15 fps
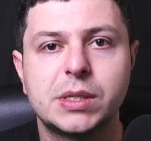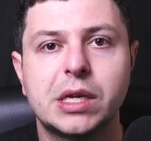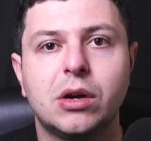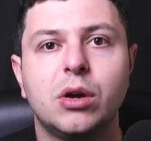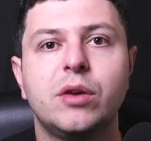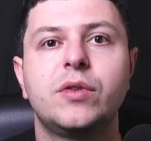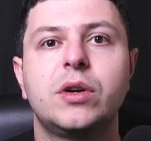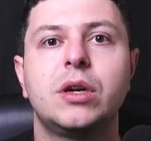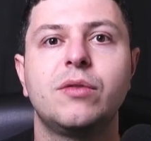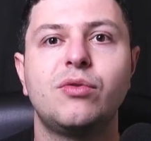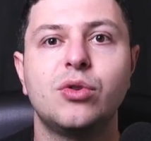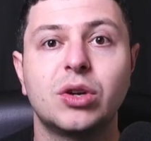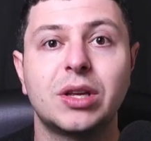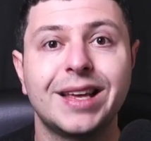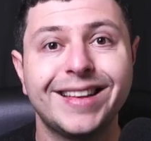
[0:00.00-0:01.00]
However, if
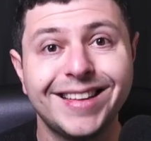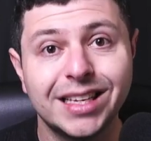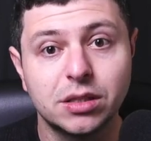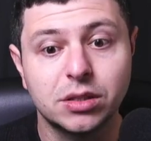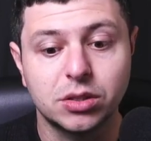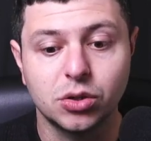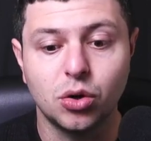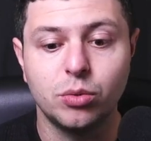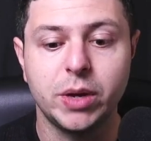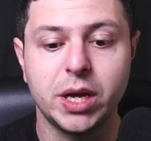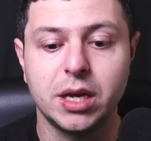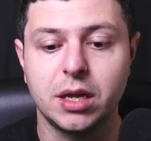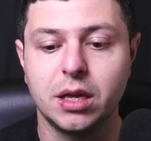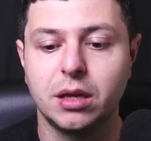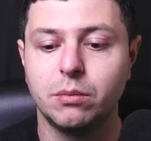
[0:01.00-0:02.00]
you're getting so
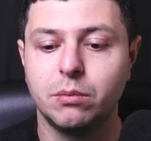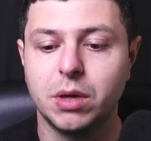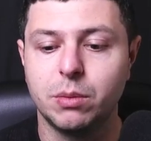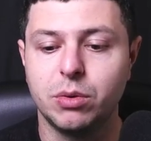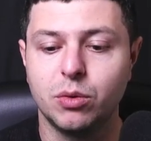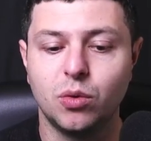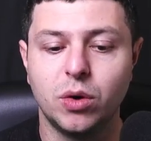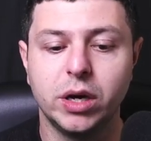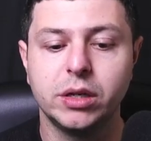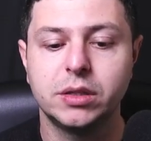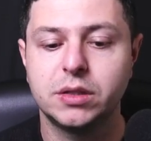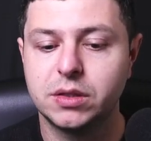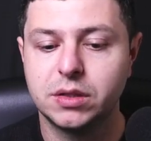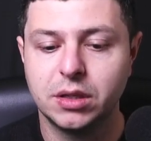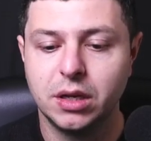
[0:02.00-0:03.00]
many, maybe
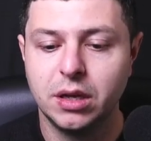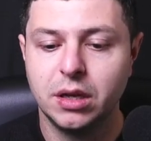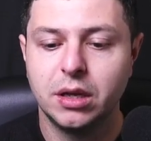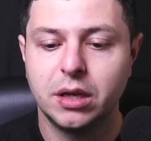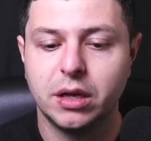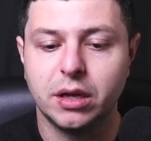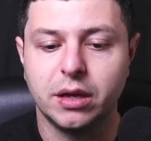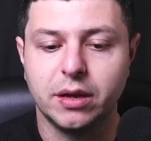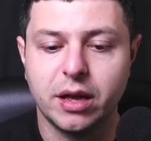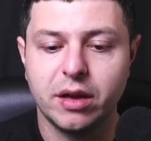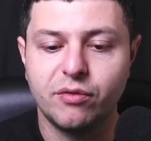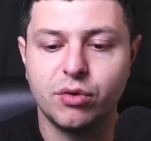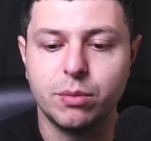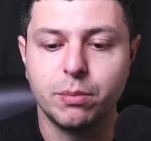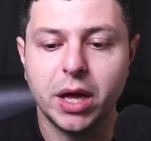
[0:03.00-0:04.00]
once
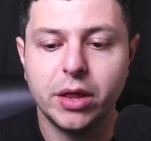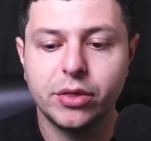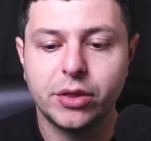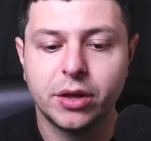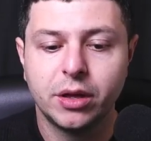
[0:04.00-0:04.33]
every month,